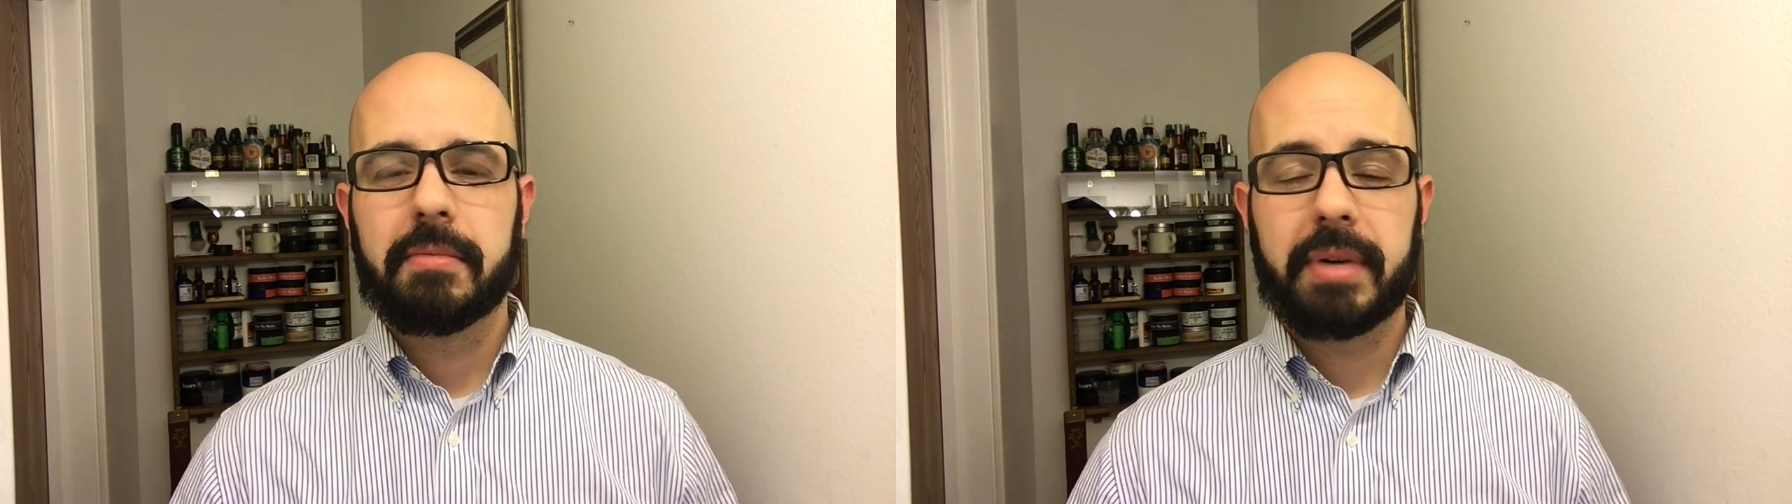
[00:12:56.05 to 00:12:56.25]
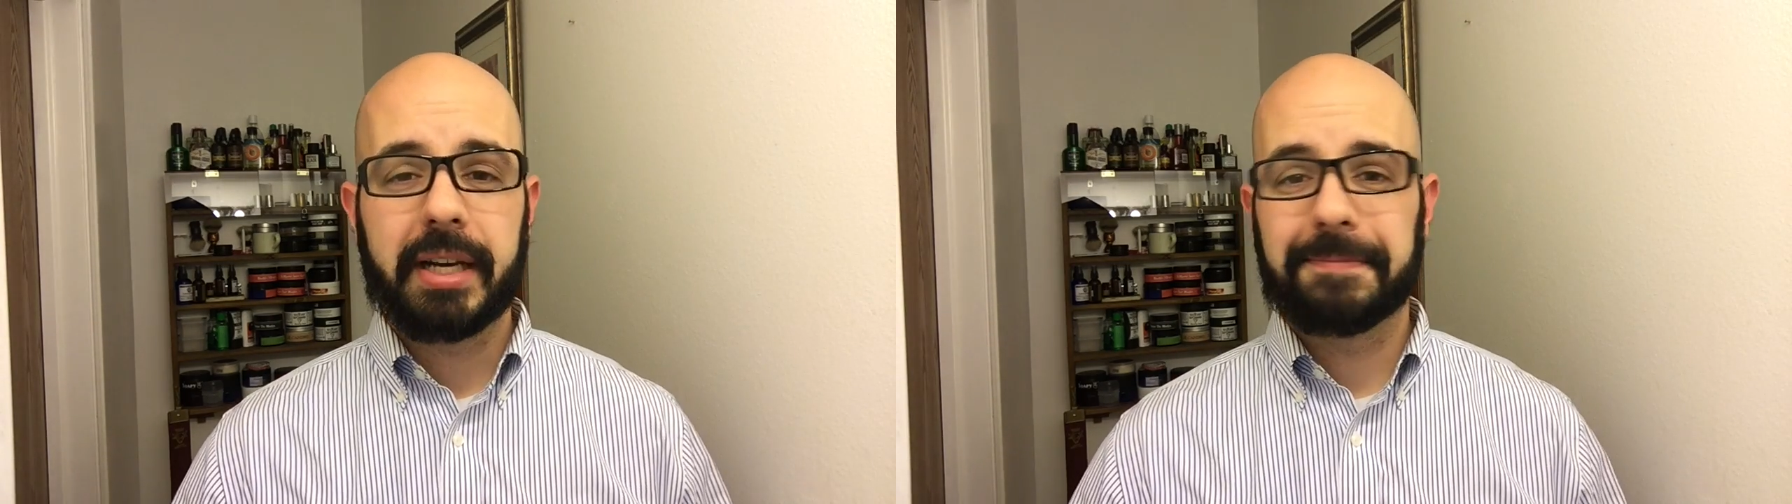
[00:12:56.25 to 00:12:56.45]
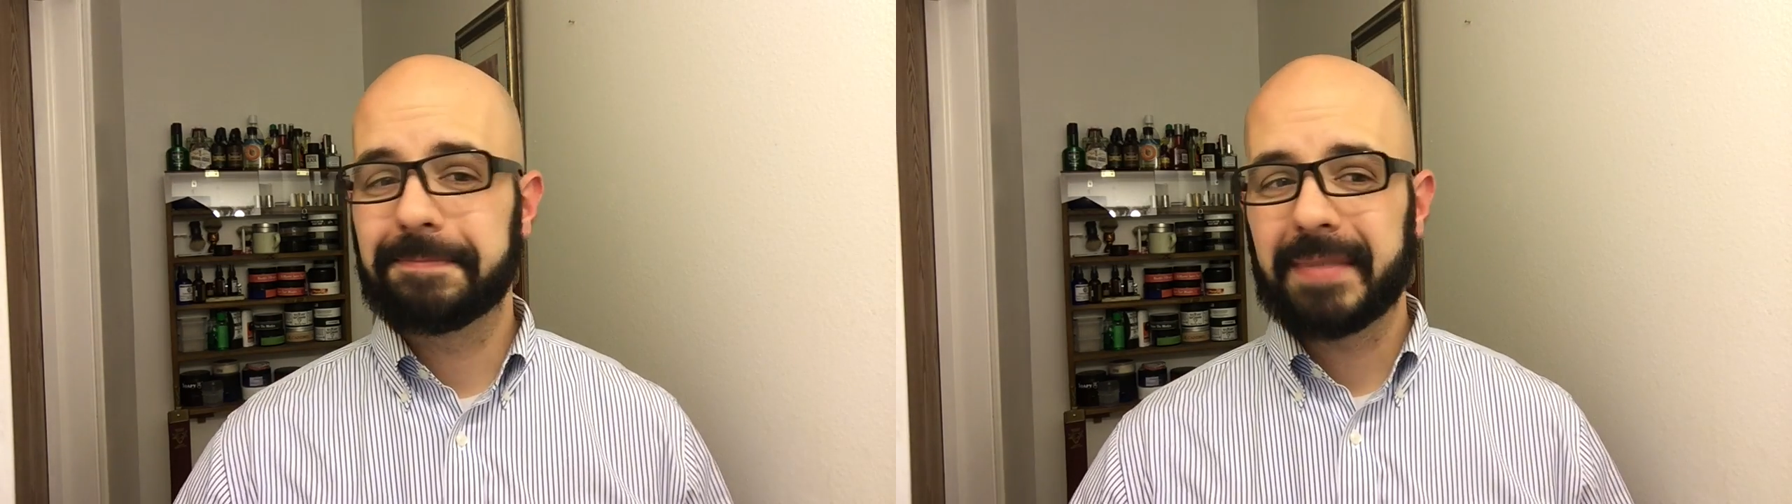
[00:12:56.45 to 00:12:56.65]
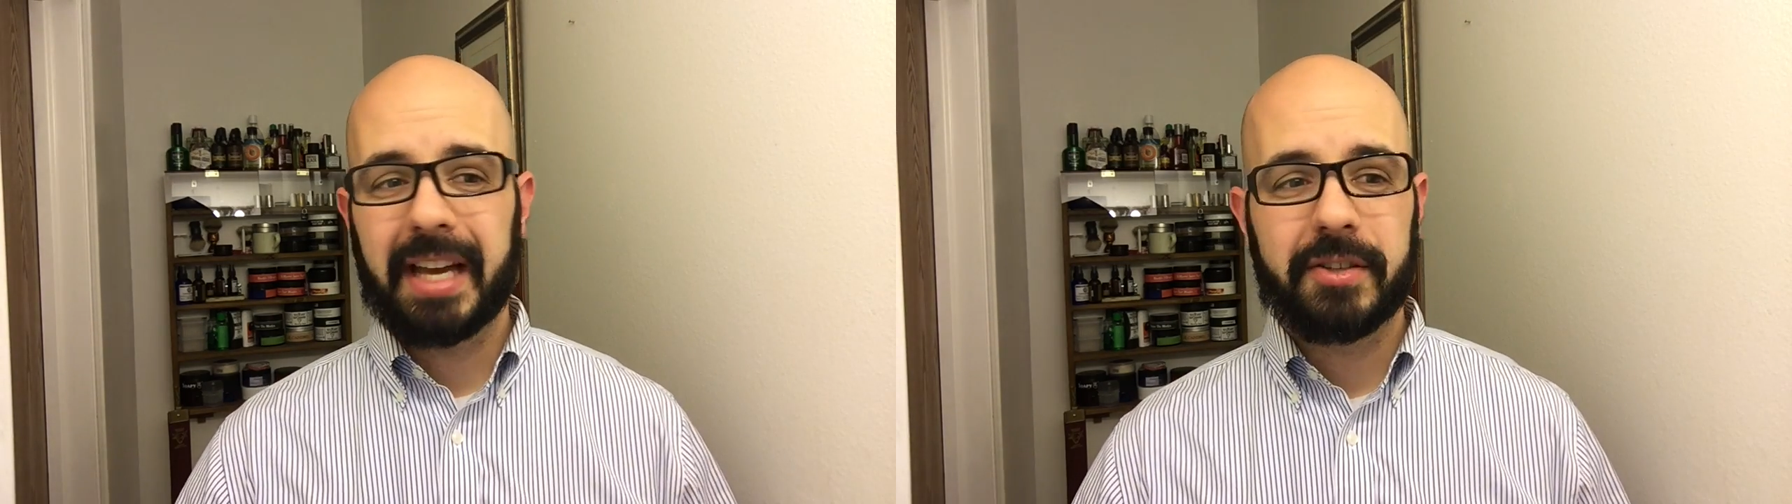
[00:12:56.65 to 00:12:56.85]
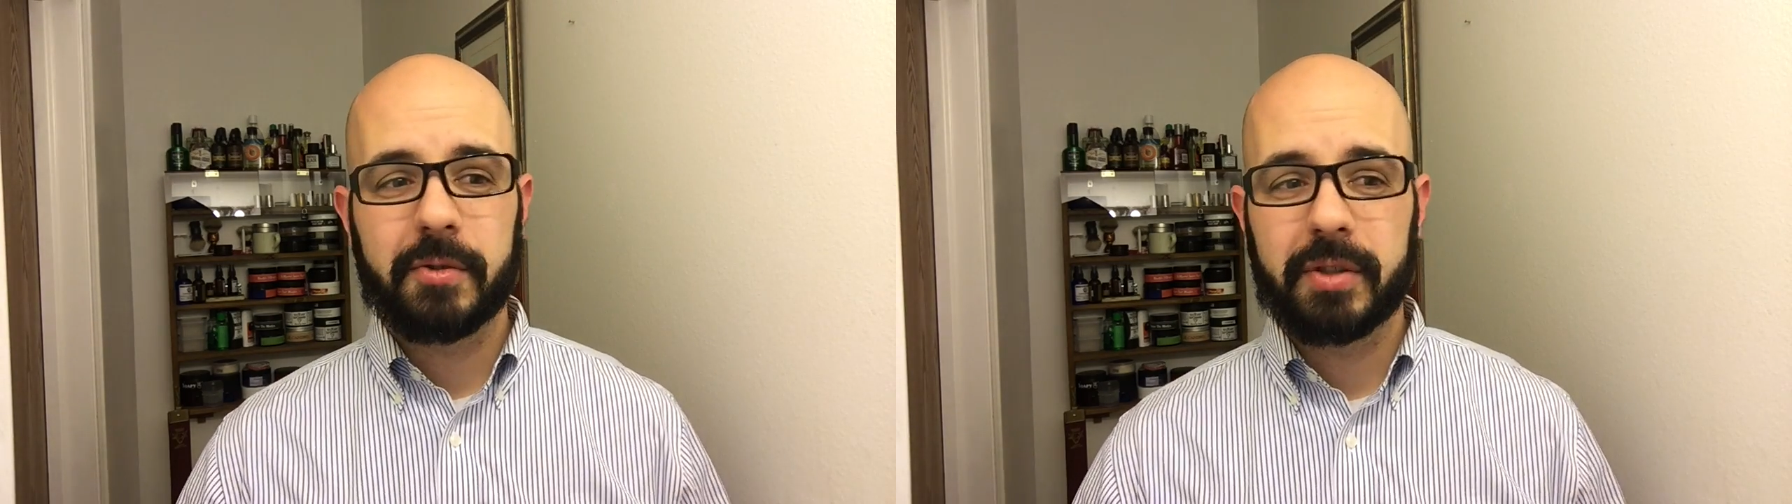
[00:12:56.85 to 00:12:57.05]
but
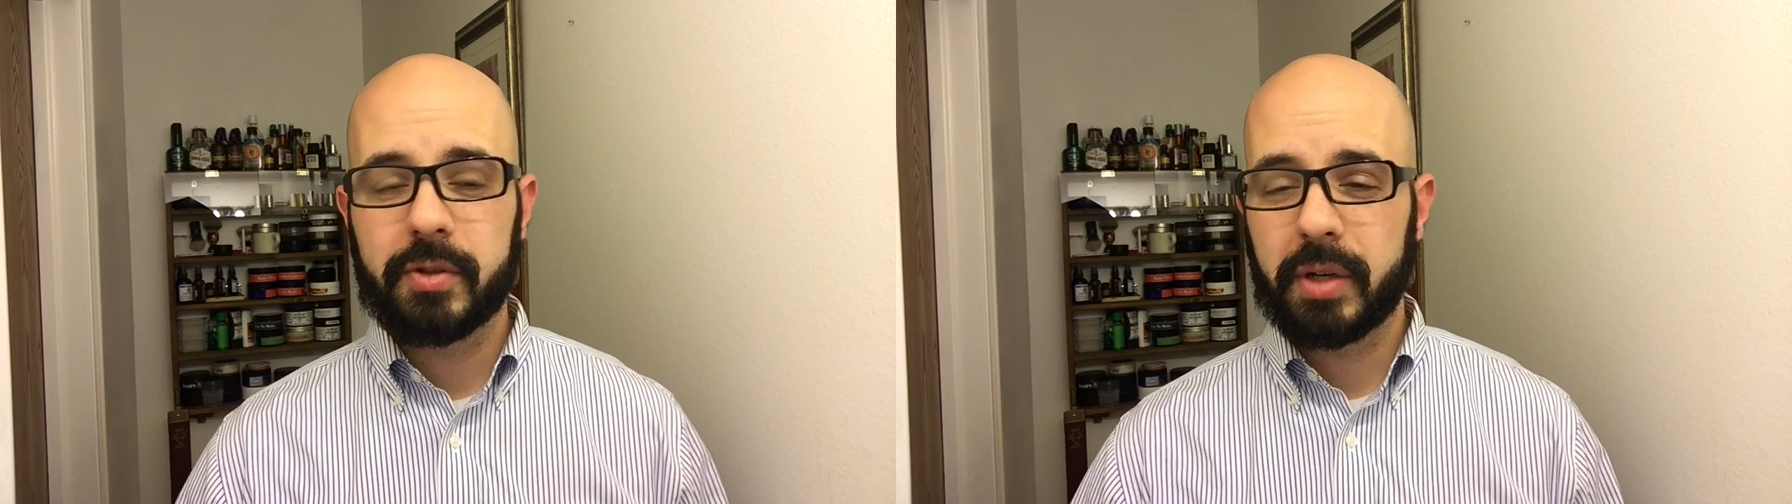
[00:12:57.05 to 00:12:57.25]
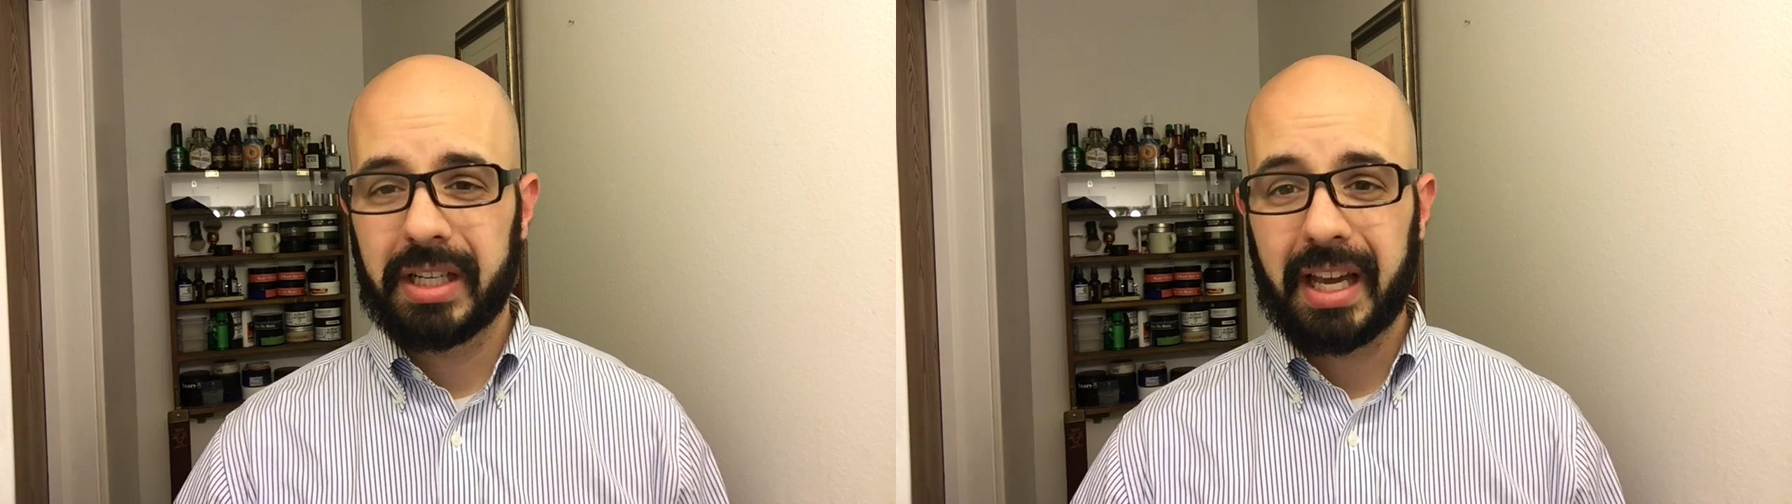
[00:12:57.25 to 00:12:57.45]
I do enjoy a